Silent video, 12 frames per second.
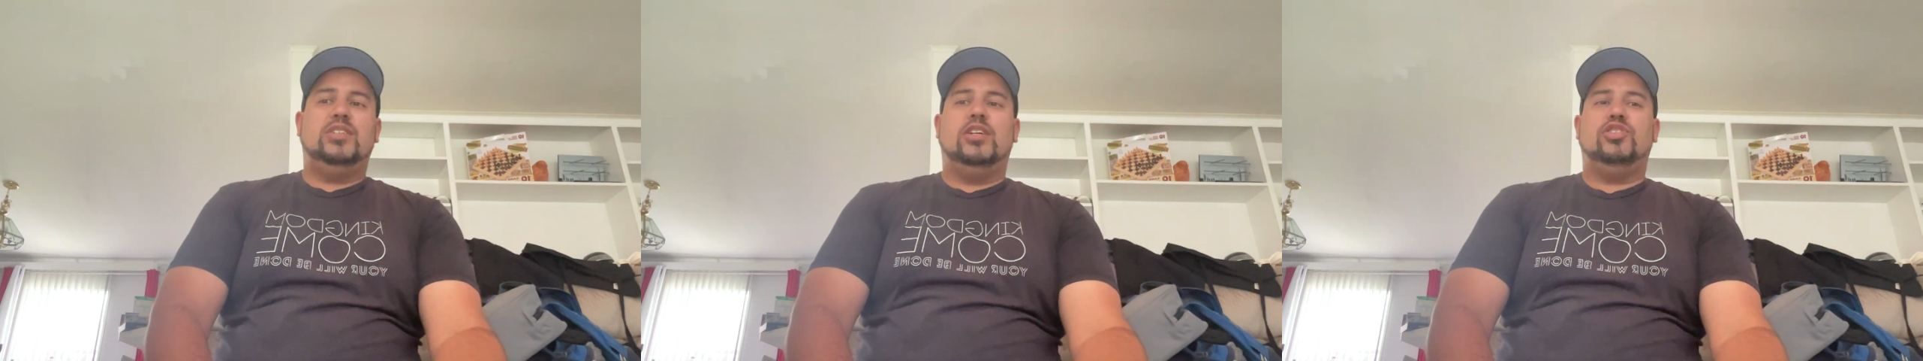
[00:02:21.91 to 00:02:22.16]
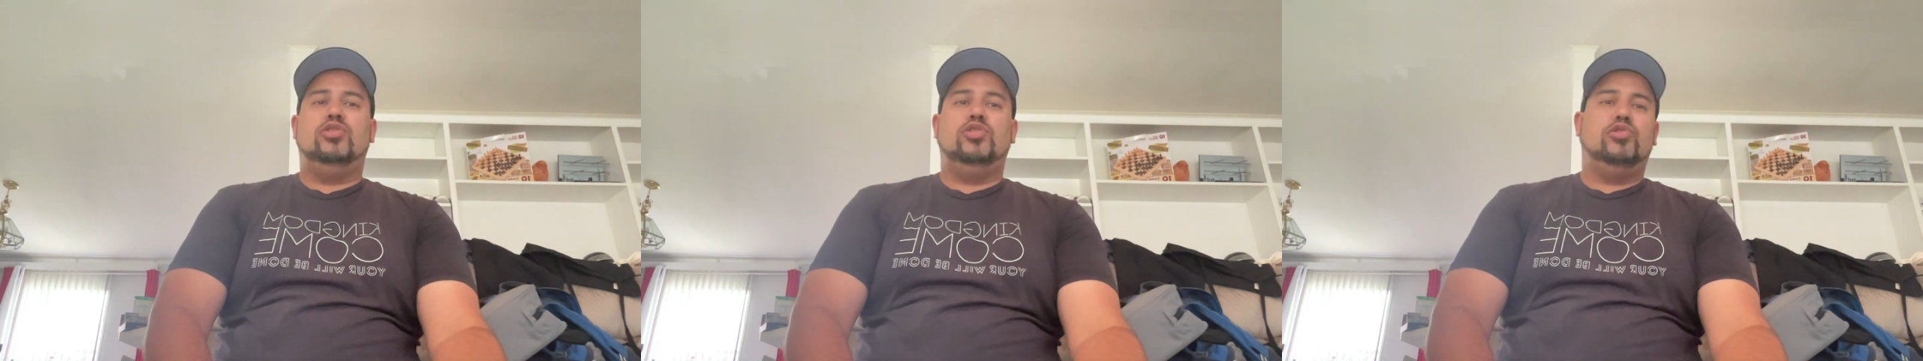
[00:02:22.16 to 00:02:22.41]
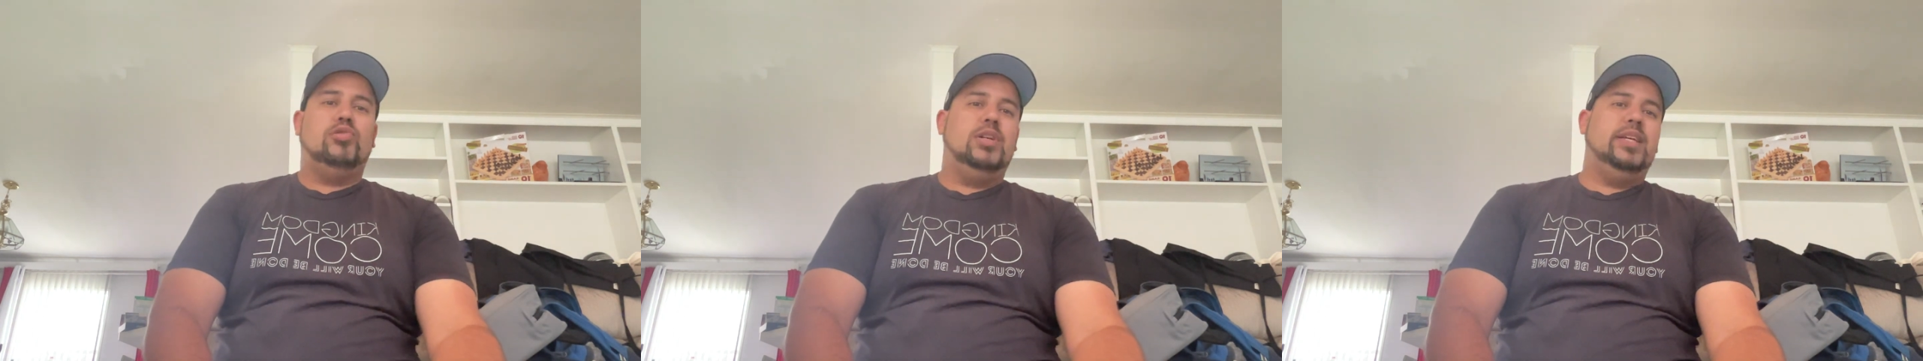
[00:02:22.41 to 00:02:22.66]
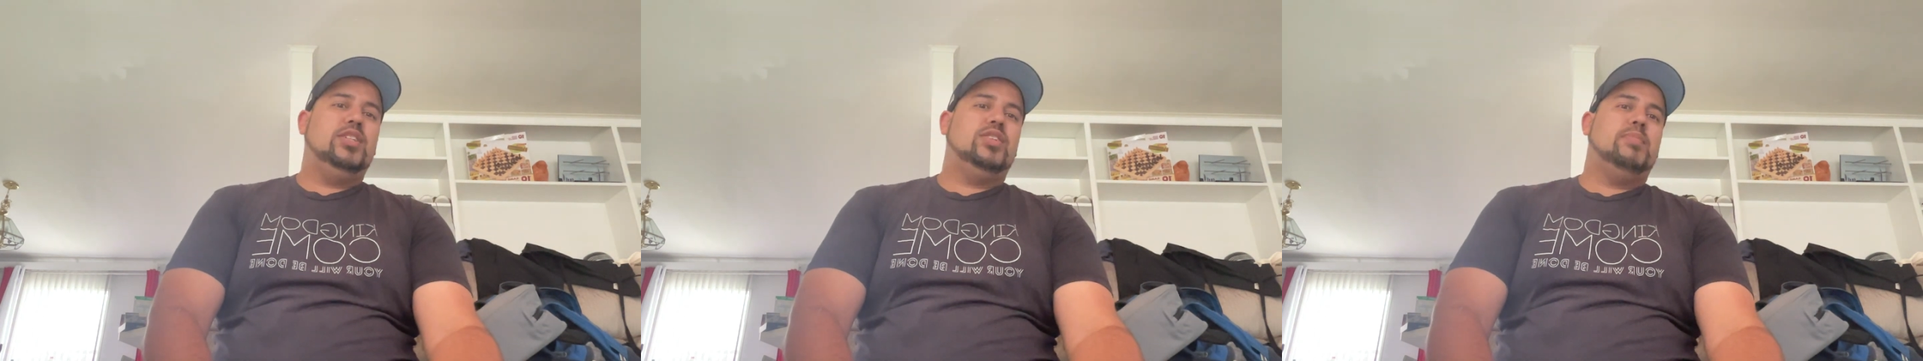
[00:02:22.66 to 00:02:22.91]
I'll shoot you a
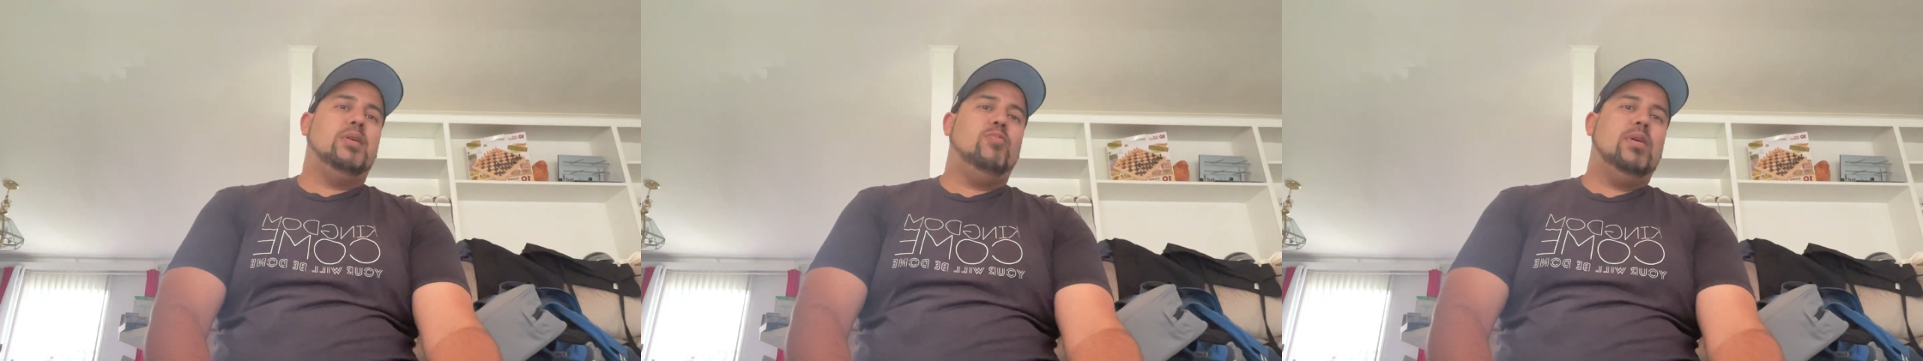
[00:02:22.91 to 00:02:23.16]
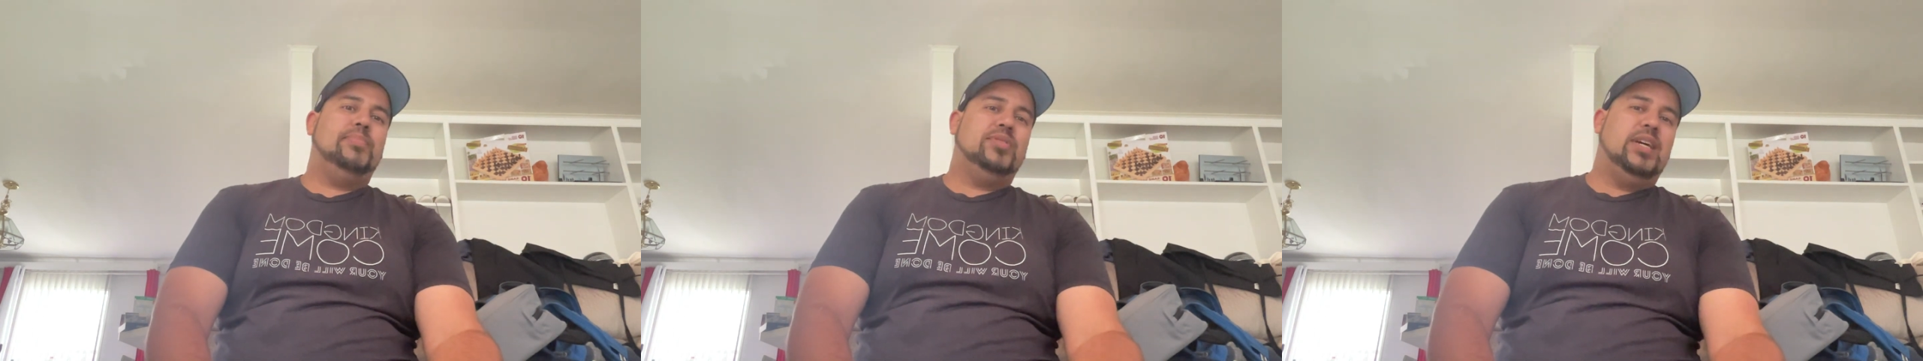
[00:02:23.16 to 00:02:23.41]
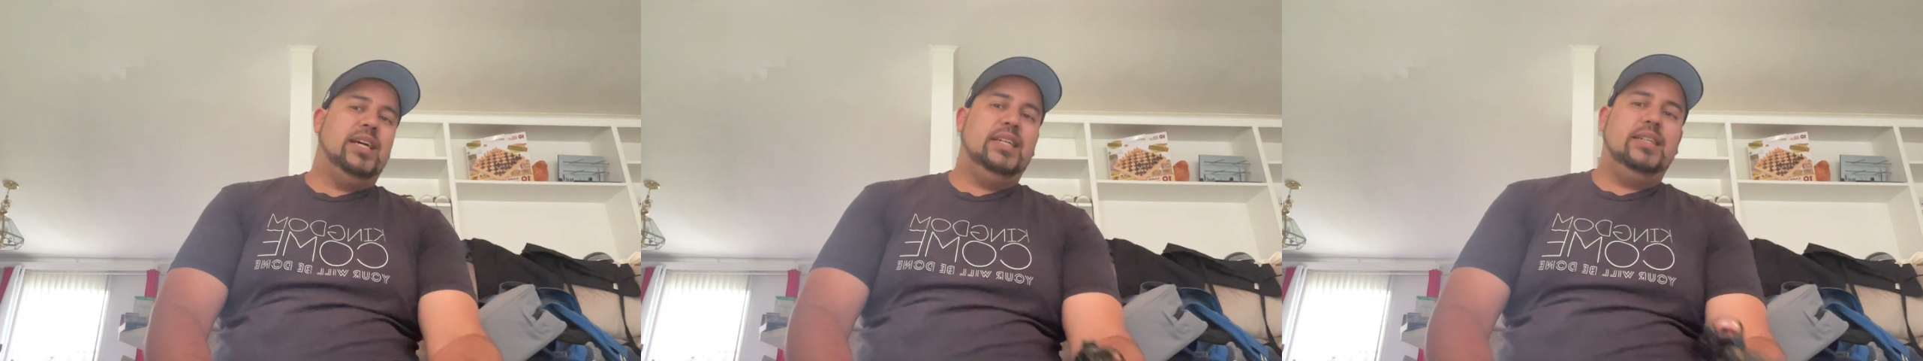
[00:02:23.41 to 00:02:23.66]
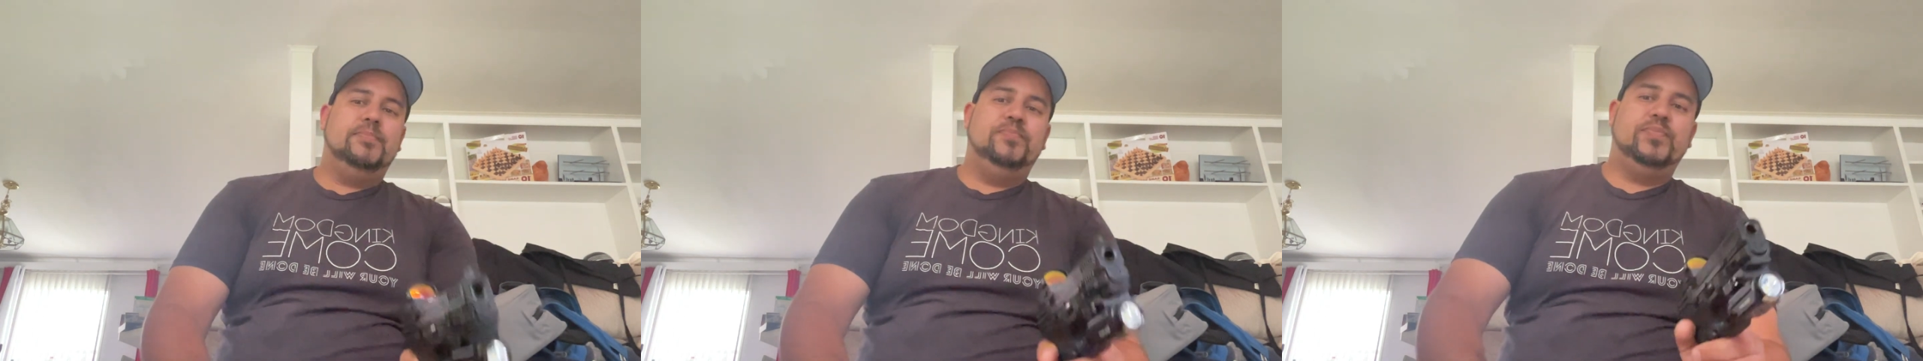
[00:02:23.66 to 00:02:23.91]
link to my
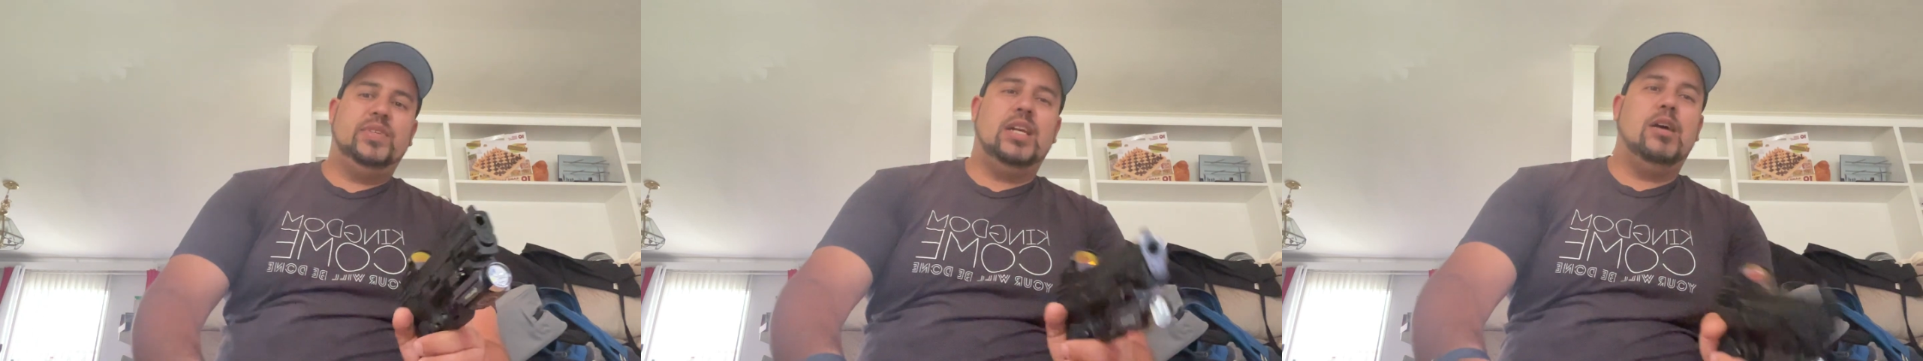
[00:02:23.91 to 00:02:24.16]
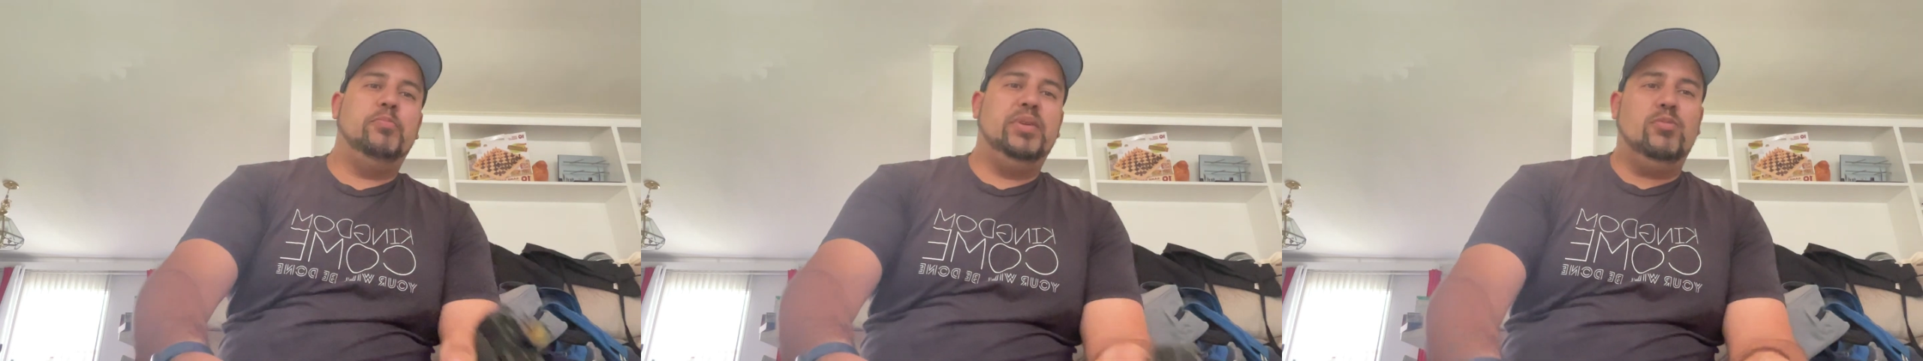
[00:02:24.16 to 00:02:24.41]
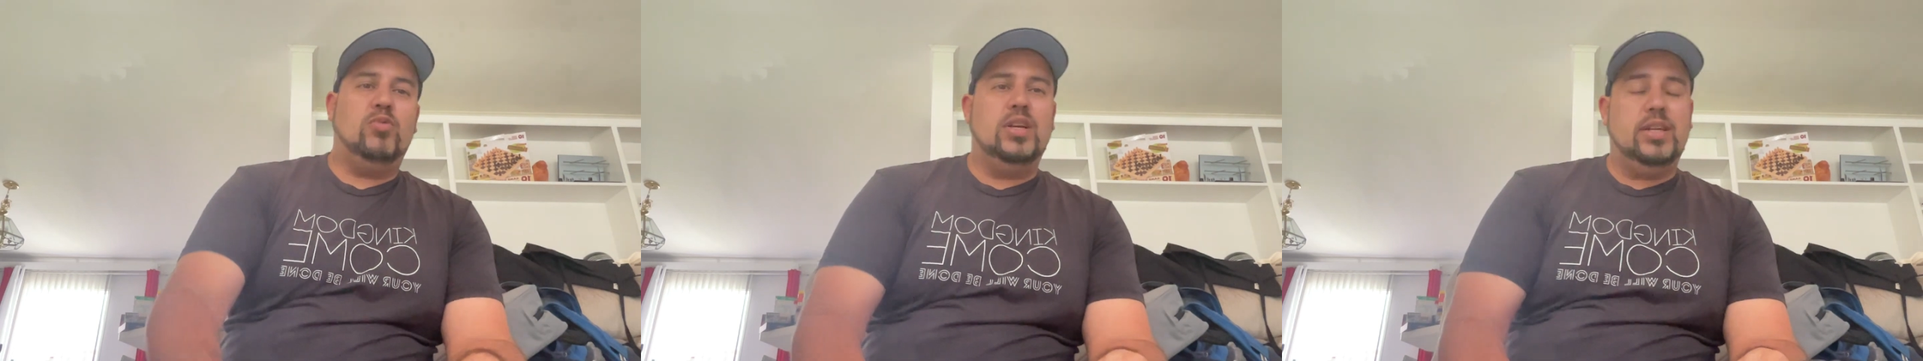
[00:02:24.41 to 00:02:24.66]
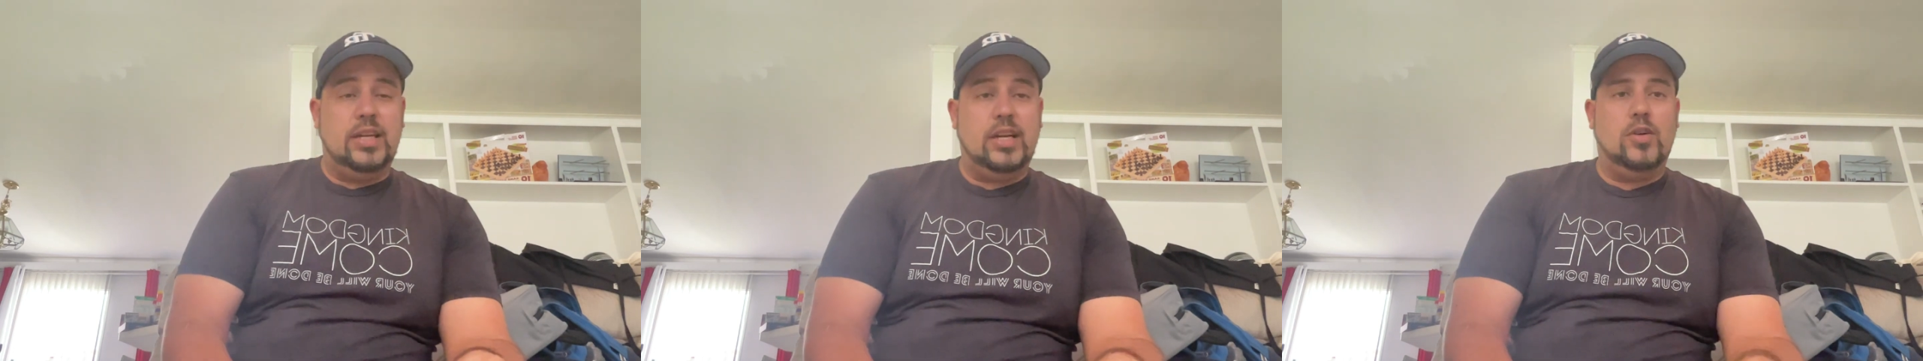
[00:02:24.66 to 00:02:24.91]
website and I'll be
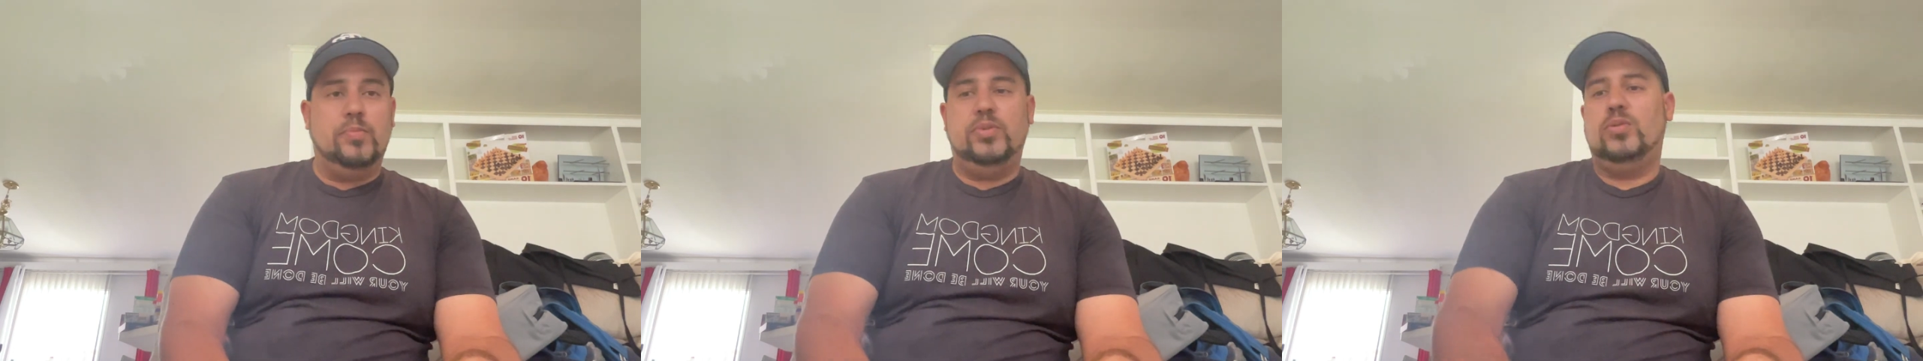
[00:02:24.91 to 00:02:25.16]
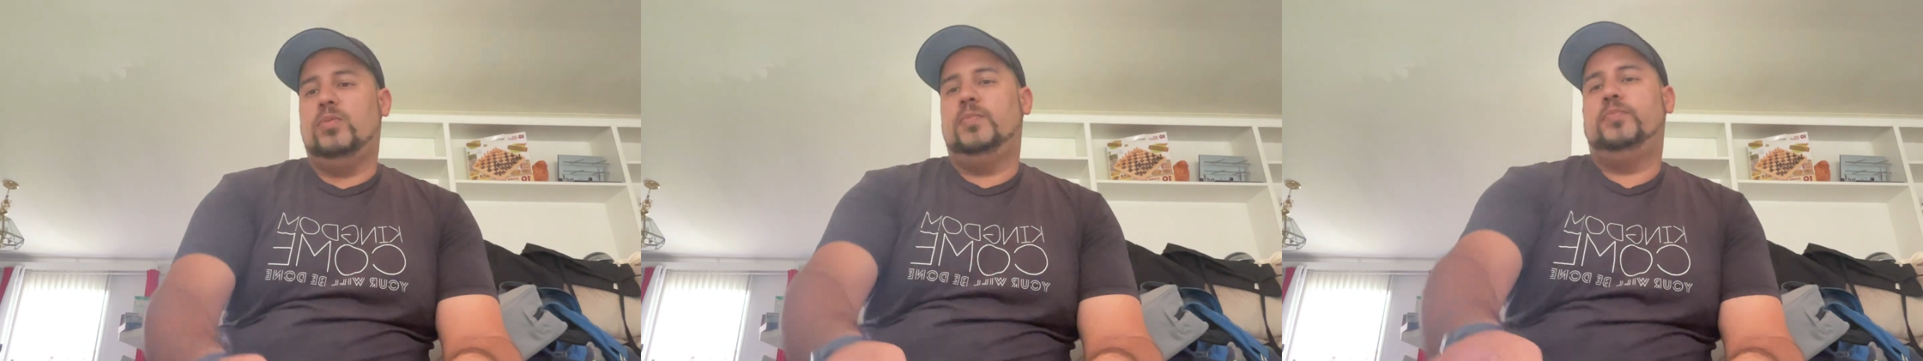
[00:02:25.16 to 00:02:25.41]
willing to help you.